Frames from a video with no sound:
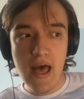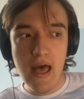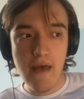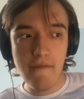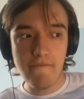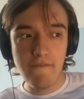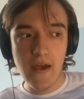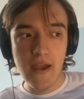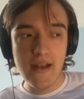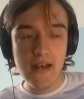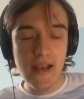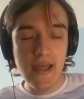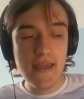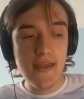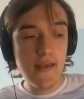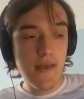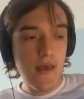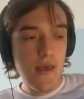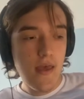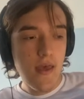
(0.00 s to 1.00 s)

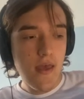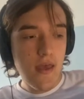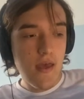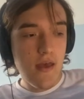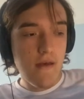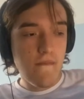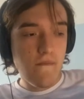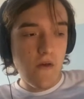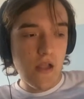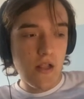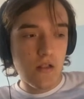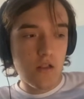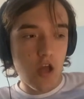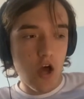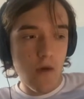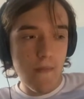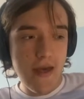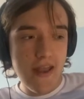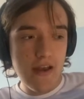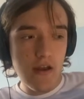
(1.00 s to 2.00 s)
Final
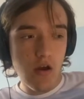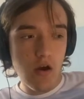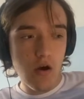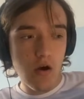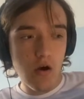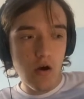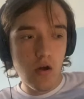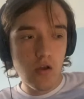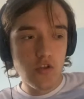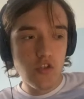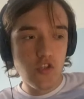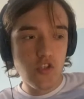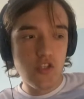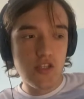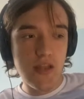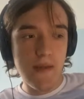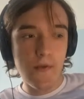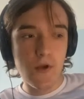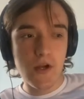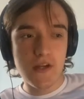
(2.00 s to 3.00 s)
comment on
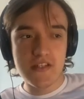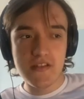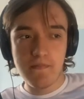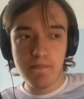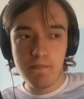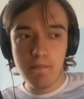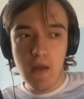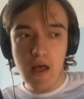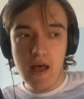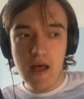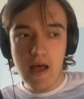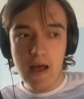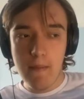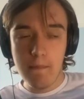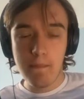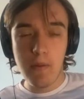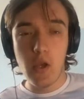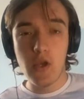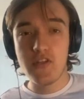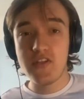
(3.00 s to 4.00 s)
democratic
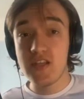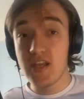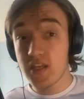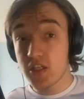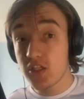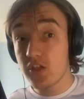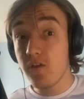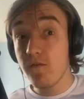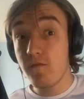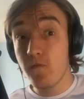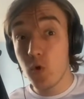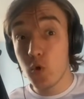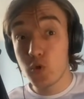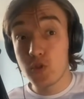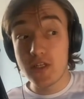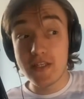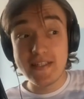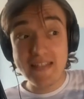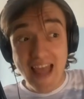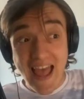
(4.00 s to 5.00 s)
politics for
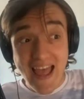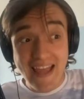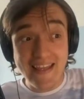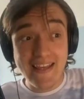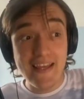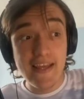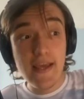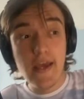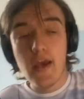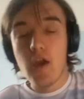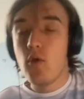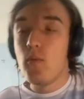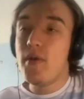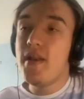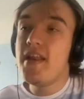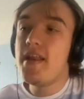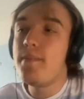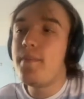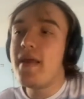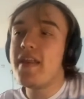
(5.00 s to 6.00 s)
today. We
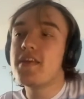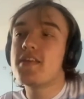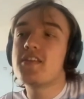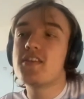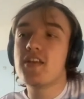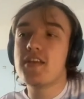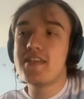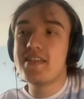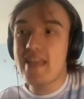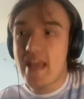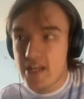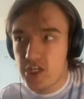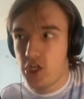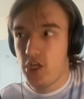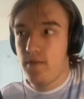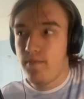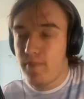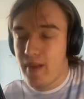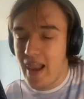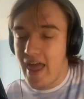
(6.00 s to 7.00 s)
need a better
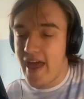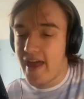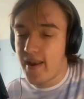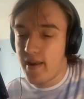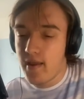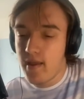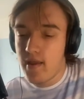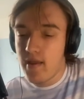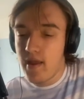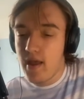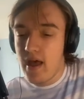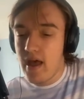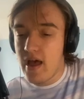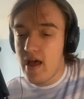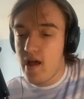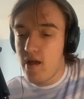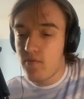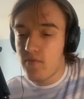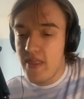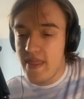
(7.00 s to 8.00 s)
succession plan
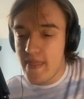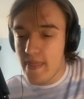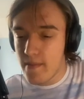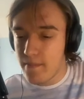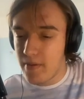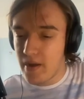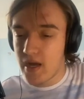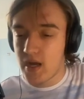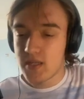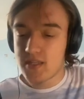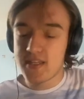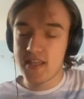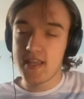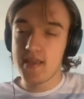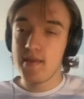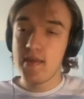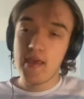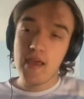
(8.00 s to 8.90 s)
within the party.